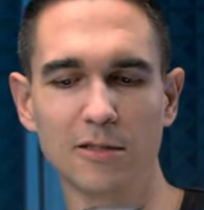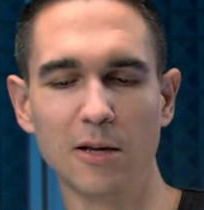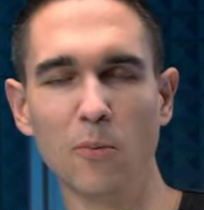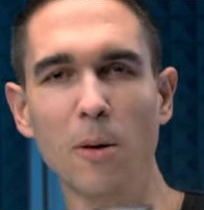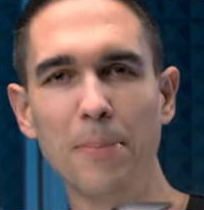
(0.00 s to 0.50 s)

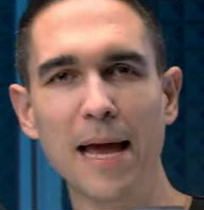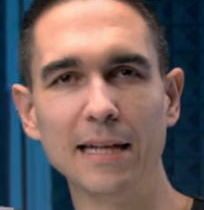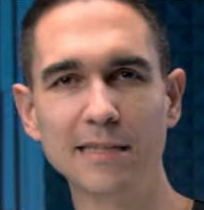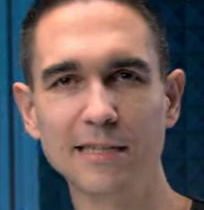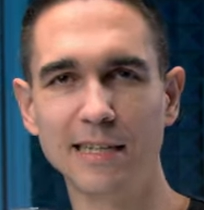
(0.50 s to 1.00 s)
It won't
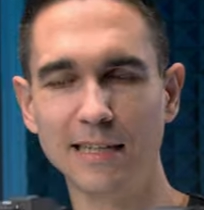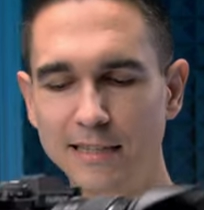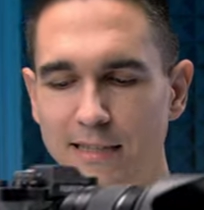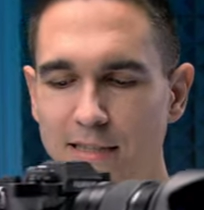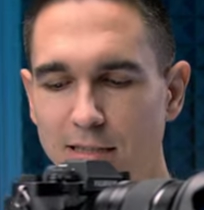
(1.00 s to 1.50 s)
balance, and
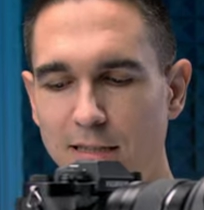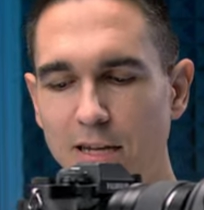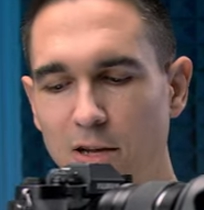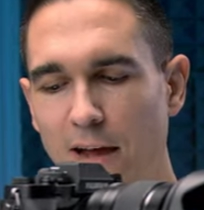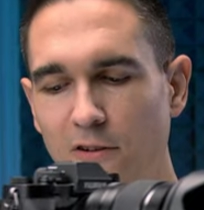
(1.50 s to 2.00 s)

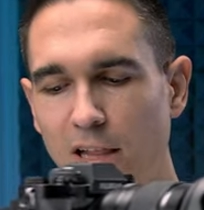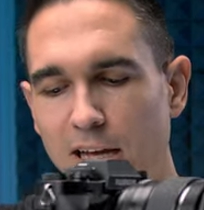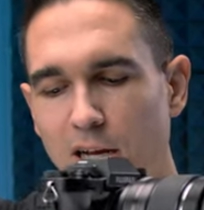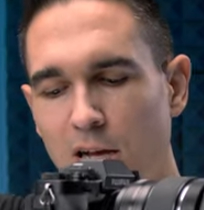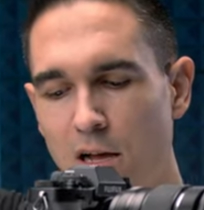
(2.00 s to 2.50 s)
then you have to
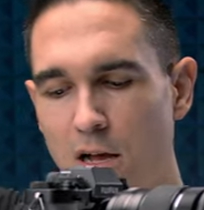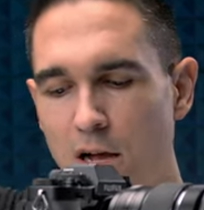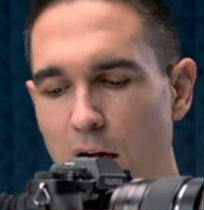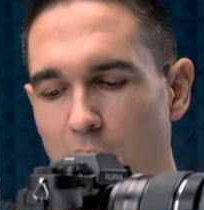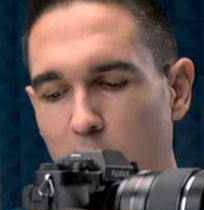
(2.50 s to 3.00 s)
like
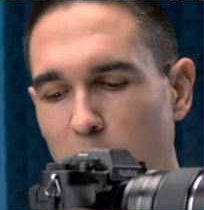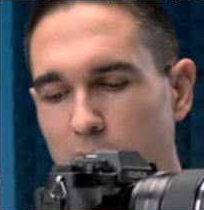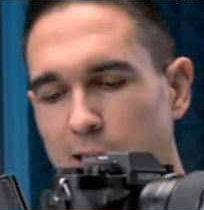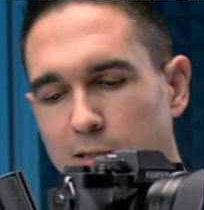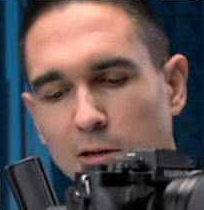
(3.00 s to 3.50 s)

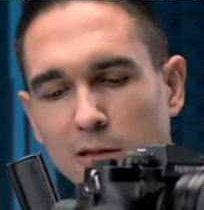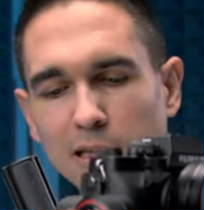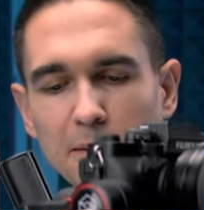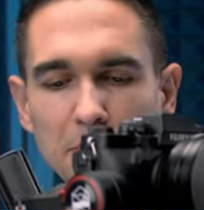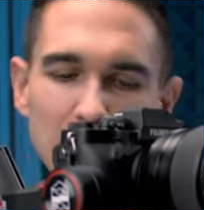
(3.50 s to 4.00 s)
awkwardly turn the
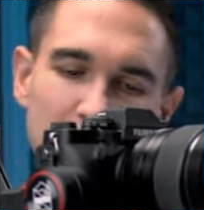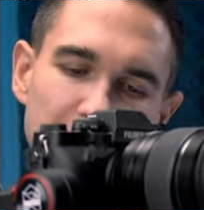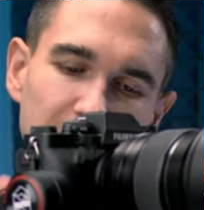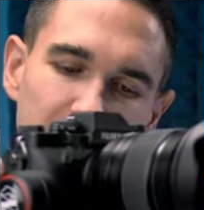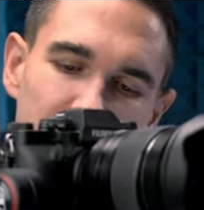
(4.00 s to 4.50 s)
gimbal
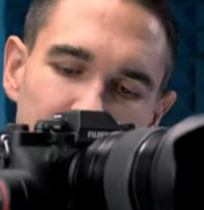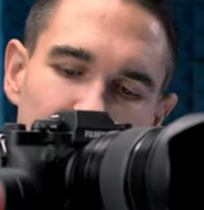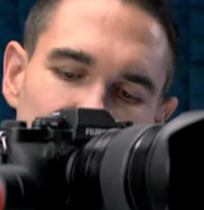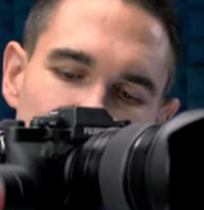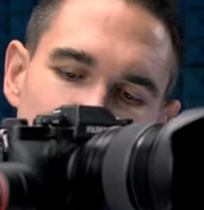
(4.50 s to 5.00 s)
off,
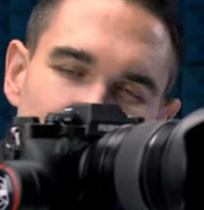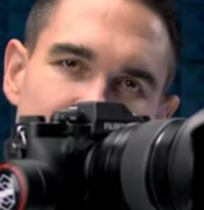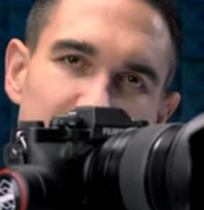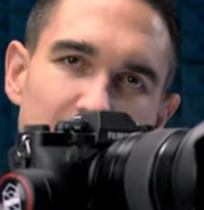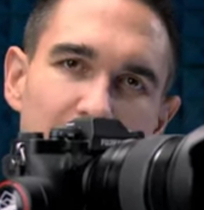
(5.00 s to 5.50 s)
take this
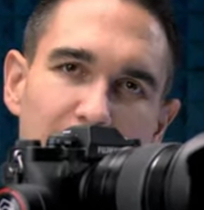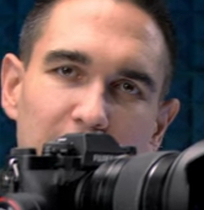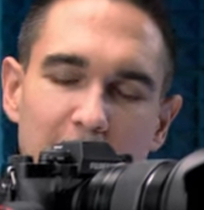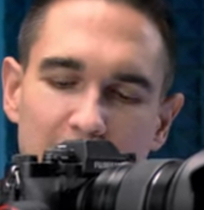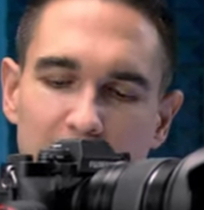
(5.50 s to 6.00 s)
thing off,
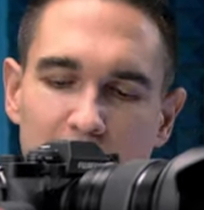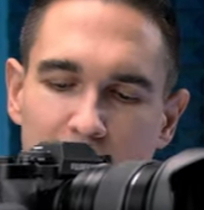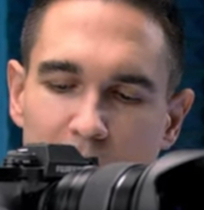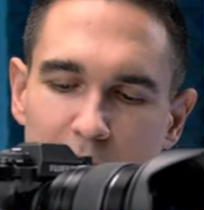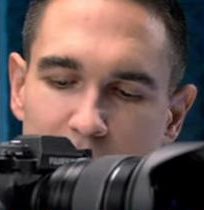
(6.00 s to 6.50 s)
and then,
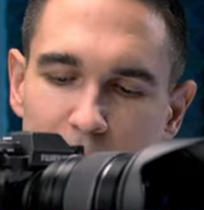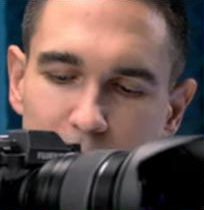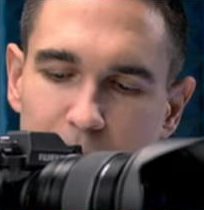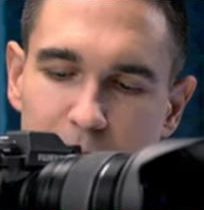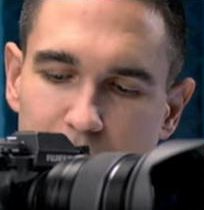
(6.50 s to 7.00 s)

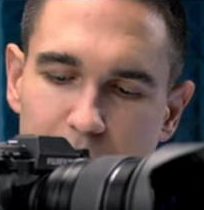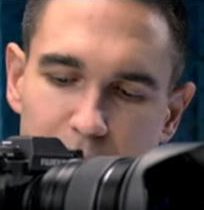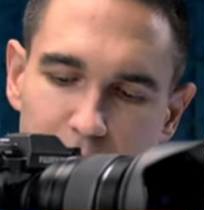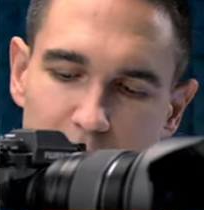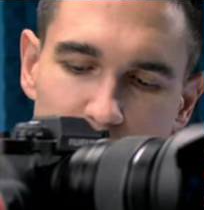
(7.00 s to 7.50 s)

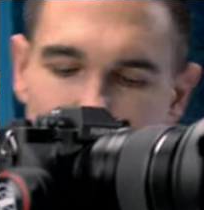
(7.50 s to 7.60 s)
you